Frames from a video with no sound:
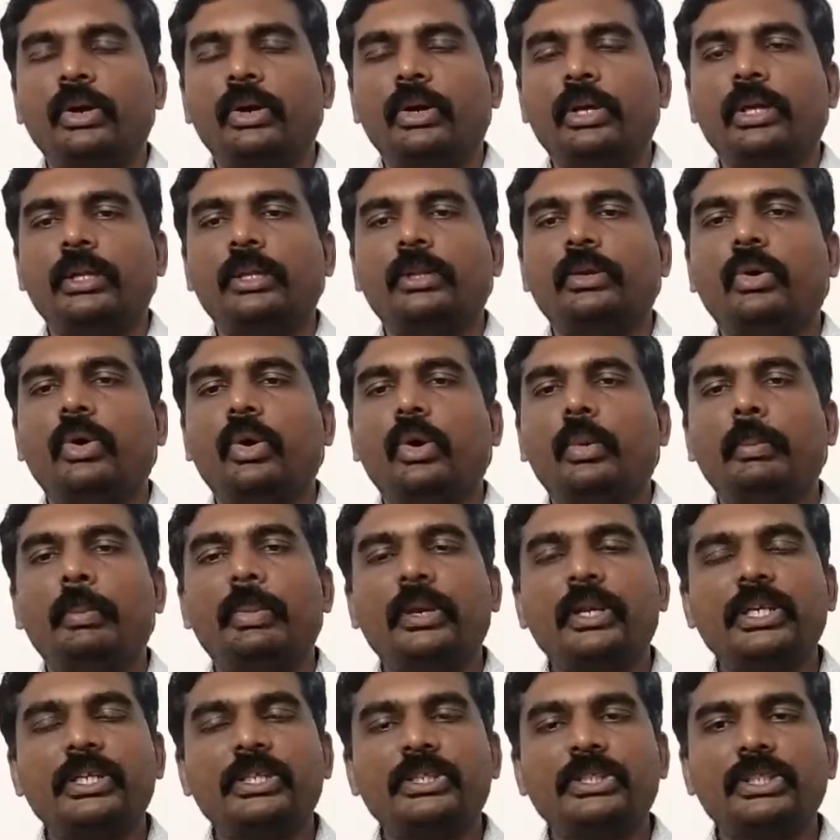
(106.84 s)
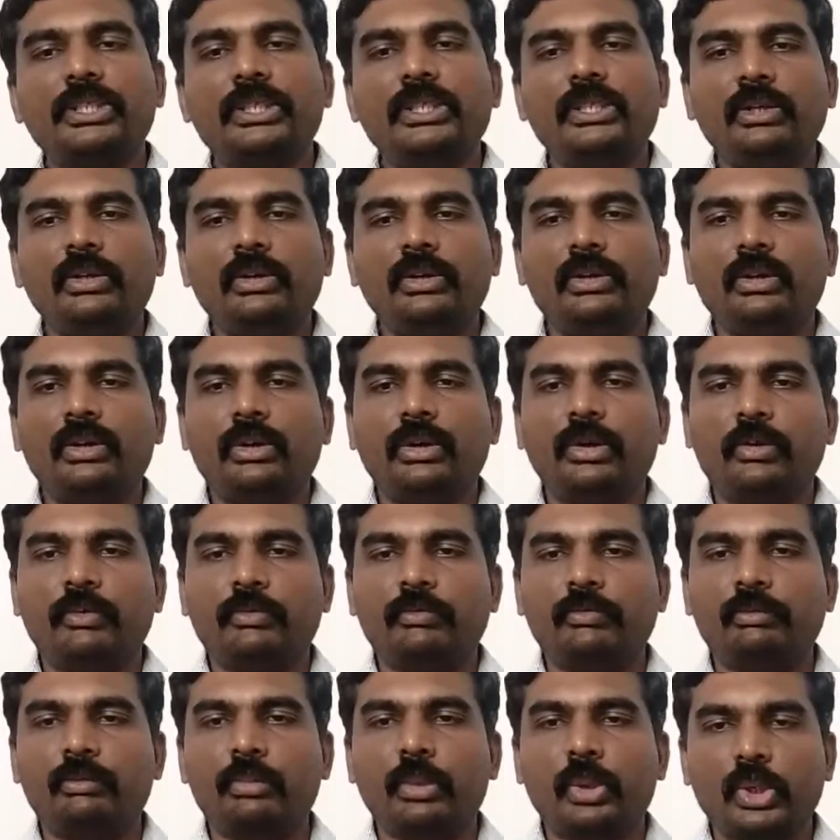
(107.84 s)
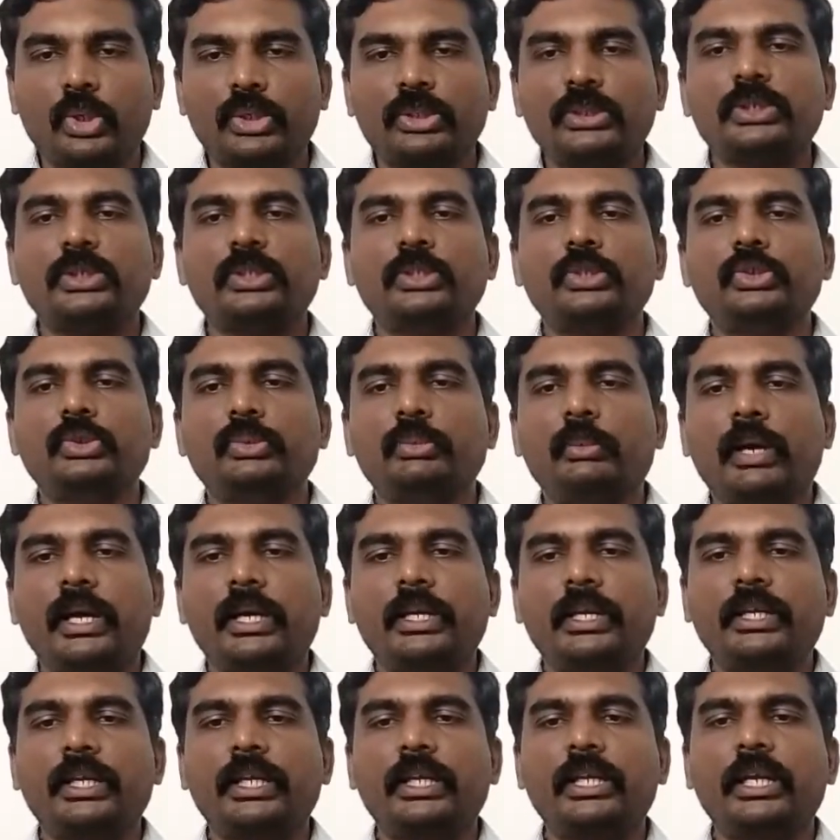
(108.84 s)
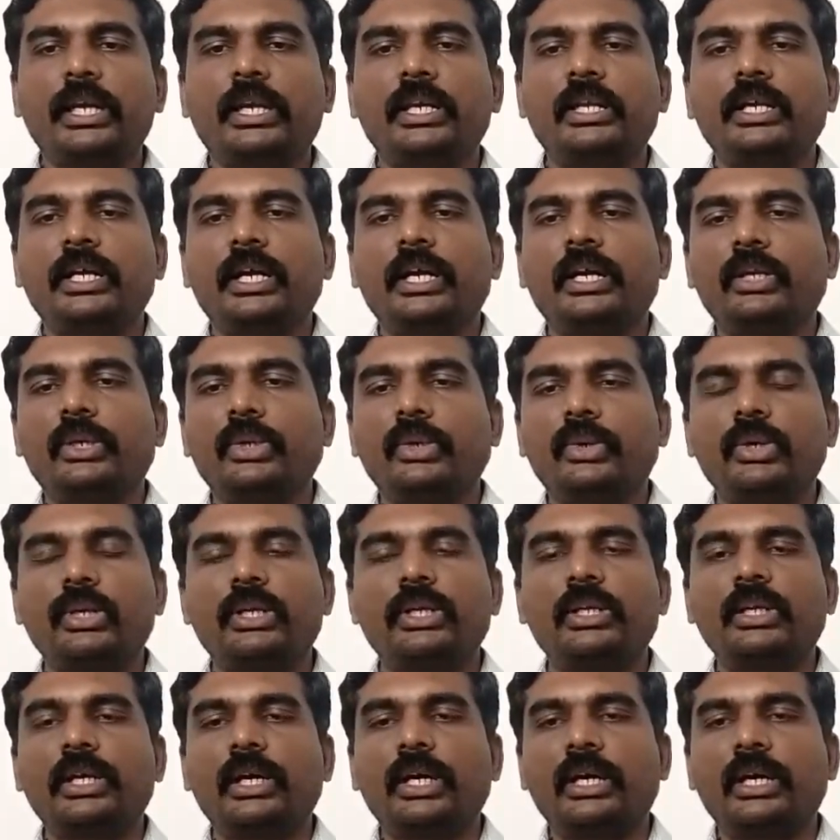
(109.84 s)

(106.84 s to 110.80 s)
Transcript: Okay, the operation of both pneumatic and hydraulic